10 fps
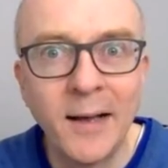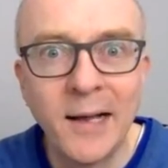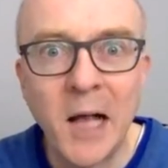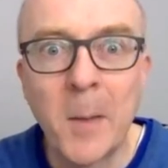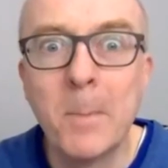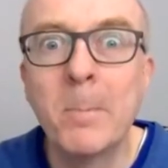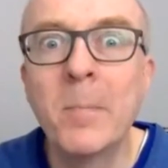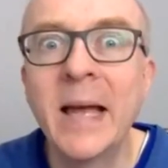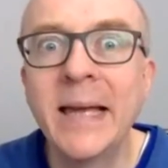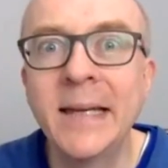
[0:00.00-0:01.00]

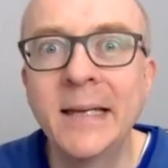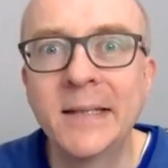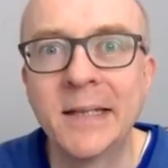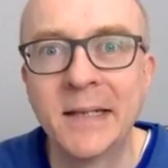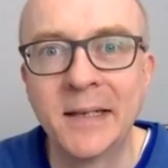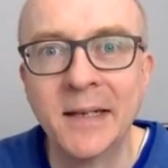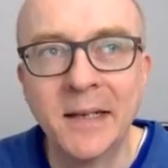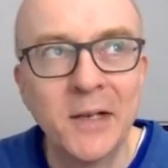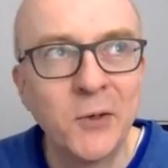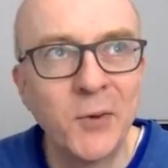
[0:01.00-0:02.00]
amazing.
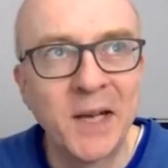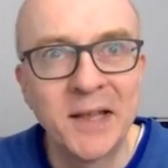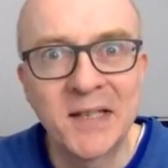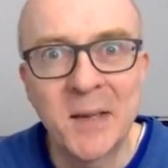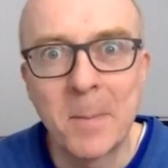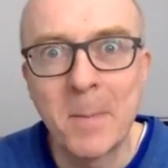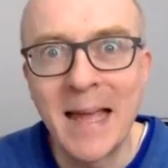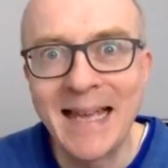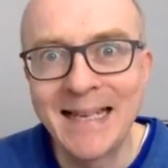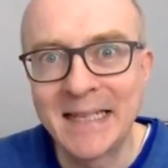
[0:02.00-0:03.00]
You get this
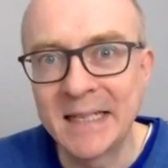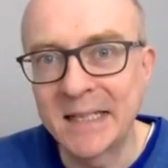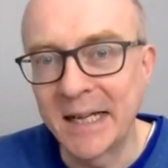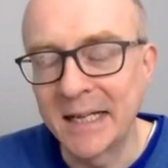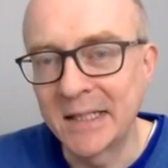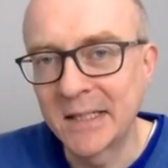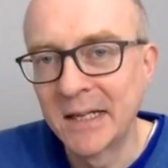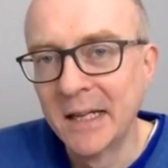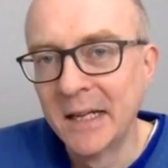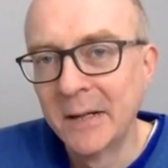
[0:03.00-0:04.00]
amazing taste.
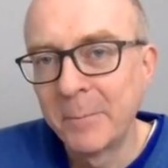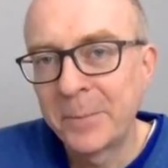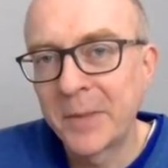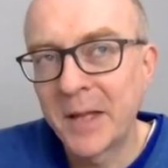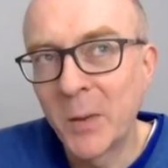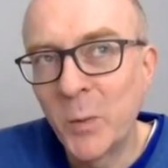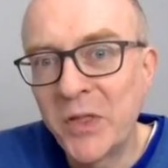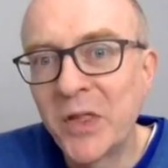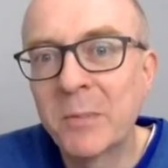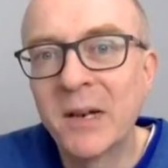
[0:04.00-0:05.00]
And
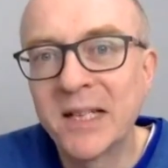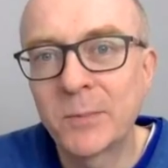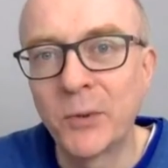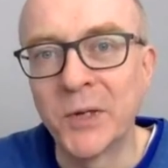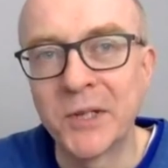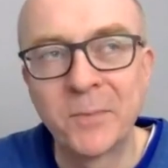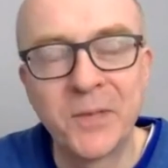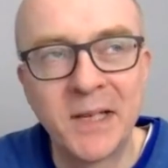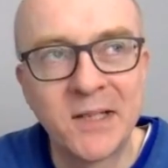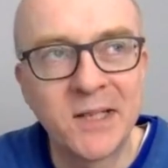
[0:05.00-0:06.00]
with the bliss point,
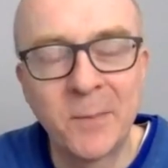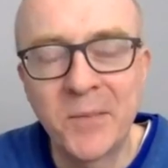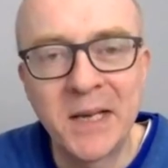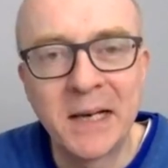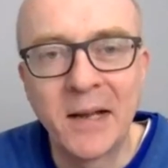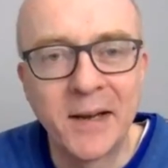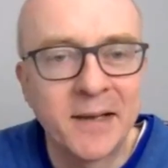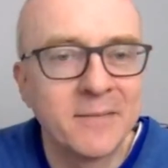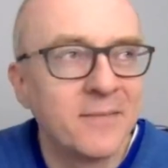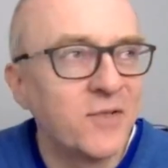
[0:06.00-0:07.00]
it's something
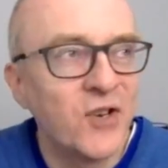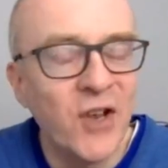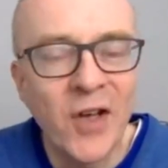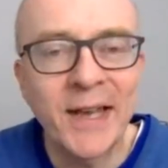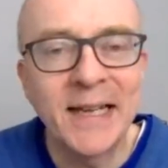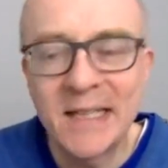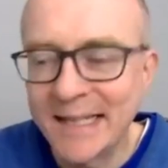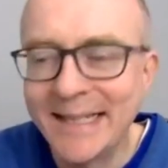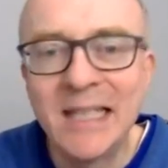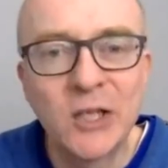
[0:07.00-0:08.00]
like 9
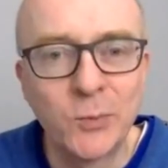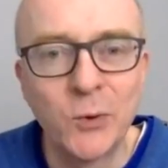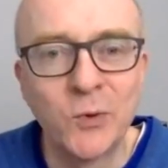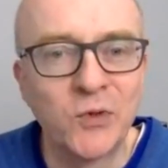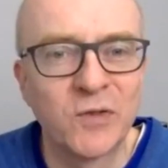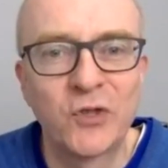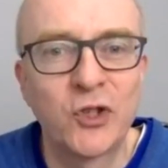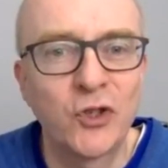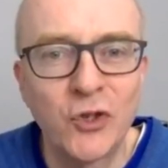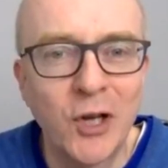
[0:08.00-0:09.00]
teaspoons of
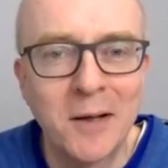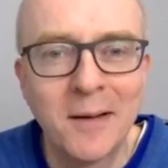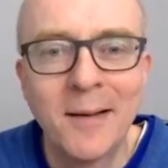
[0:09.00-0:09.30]
sugar,